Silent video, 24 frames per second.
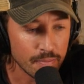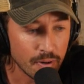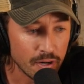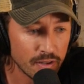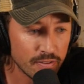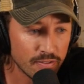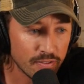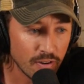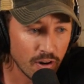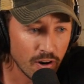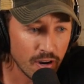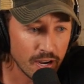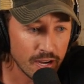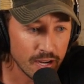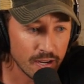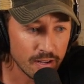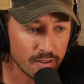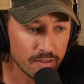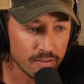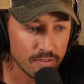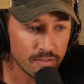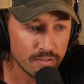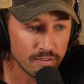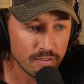by
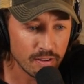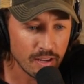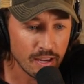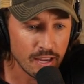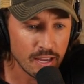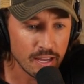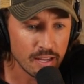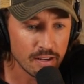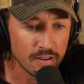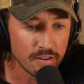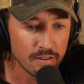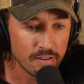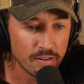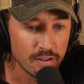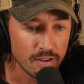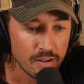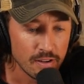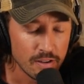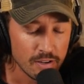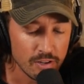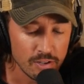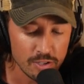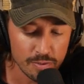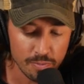science, and
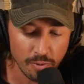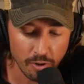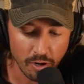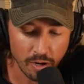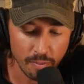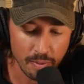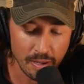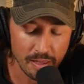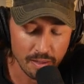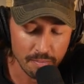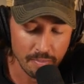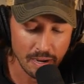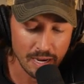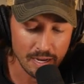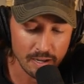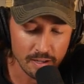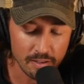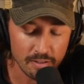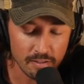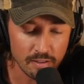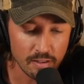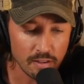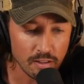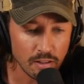you mm-hmm. spoke about the
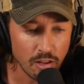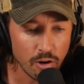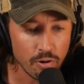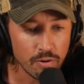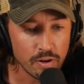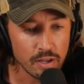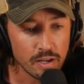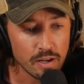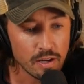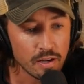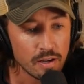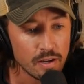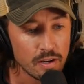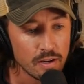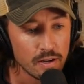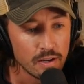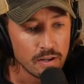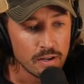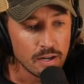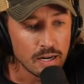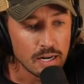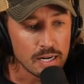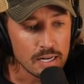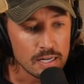maintenance and the loading
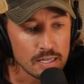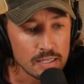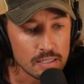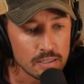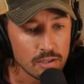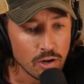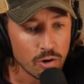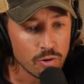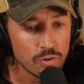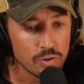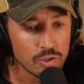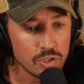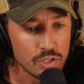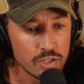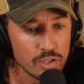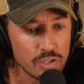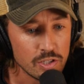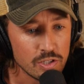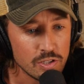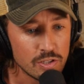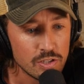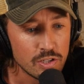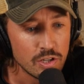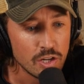uh,
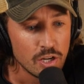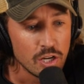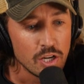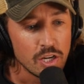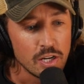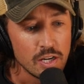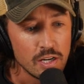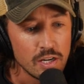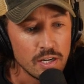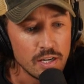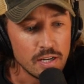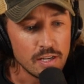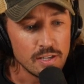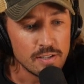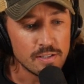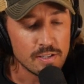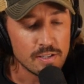doses. Is